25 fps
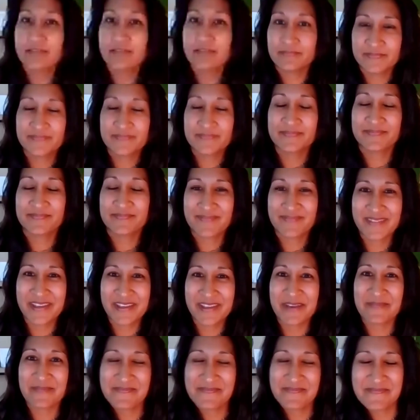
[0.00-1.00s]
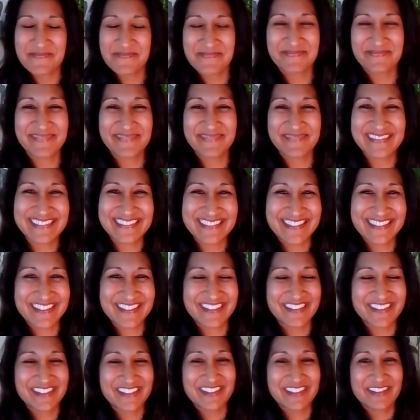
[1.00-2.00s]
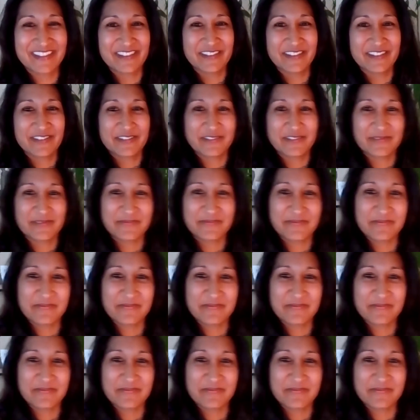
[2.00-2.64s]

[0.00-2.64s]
chat? Yeah. Yep. So we're here talking about climate